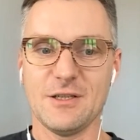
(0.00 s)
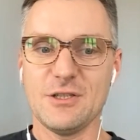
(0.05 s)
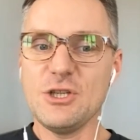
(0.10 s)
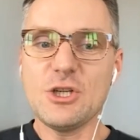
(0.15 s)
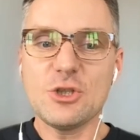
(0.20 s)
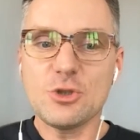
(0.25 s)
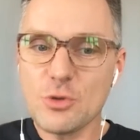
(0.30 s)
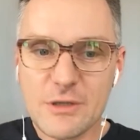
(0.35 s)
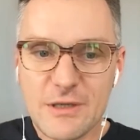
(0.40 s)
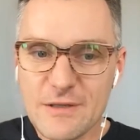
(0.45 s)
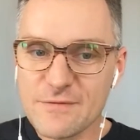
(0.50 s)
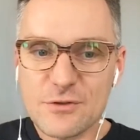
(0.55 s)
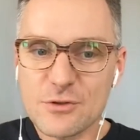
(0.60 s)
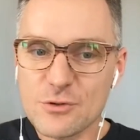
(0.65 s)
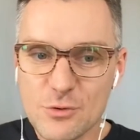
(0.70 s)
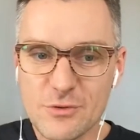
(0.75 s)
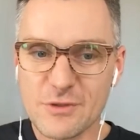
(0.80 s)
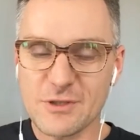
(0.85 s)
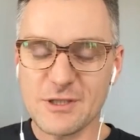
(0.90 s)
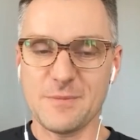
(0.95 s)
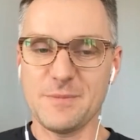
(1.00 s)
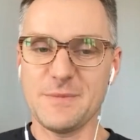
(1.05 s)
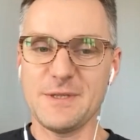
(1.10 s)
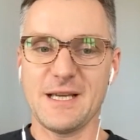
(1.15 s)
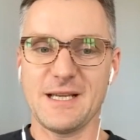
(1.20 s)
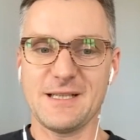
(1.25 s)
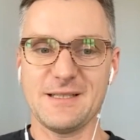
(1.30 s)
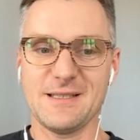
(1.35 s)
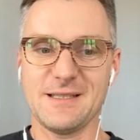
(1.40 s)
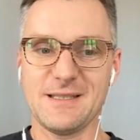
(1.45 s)
No one associates
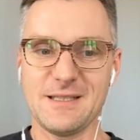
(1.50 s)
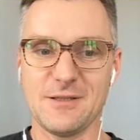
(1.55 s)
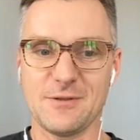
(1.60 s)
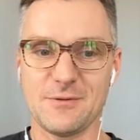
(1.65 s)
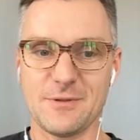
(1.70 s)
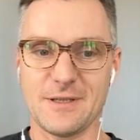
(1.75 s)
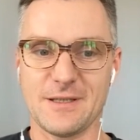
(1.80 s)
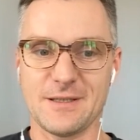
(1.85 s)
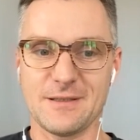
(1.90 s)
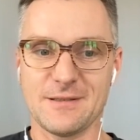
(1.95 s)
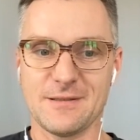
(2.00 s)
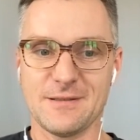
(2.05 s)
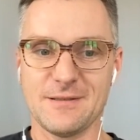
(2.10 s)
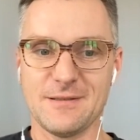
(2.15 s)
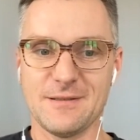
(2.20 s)
him with a Russian.